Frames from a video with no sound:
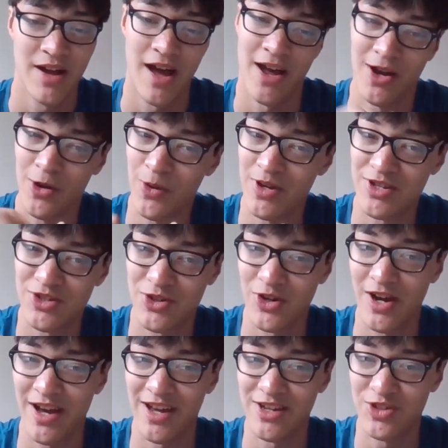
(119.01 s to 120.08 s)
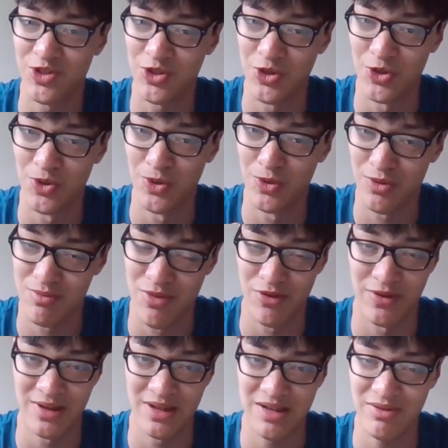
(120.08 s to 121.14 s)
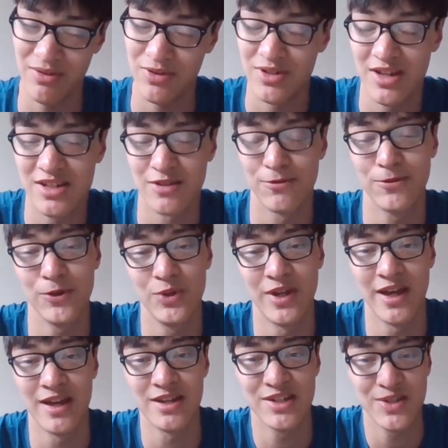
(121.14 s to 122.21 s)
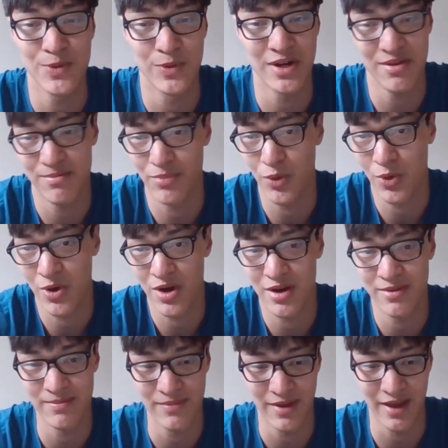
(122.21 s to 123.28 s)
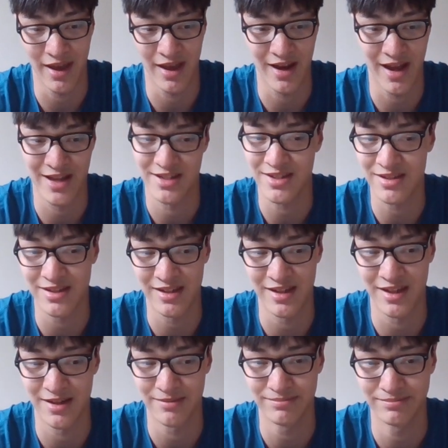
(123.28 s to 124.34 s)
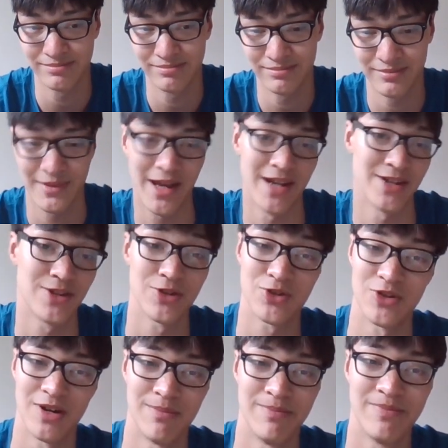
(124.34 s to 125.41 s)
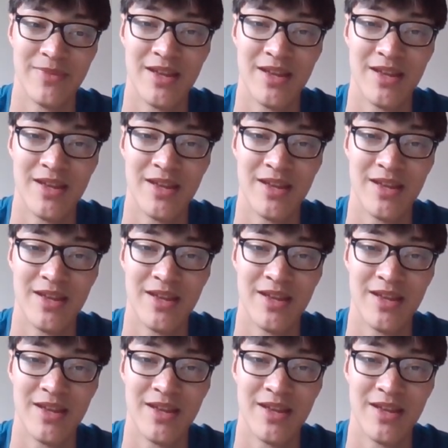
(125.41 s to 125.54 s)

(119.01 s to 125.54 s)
I always try to remove it, even if it takes a few days when I'm bored and I see it, I just go scrub.